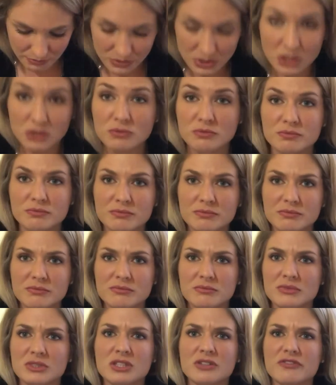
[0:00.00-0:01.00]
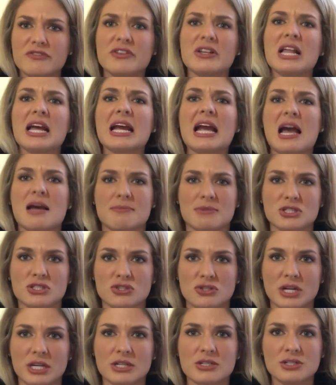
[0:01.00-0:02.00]
Don't feel like I'm a
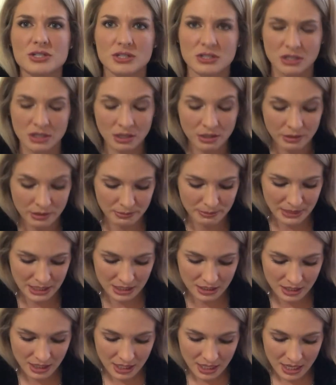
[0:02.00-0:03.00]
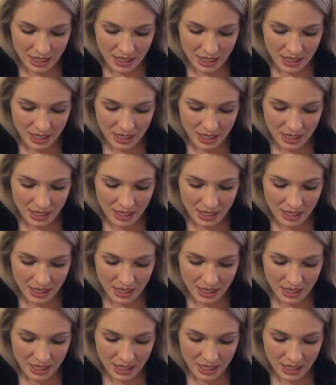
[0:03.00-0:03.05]
stranger, you know what I mean?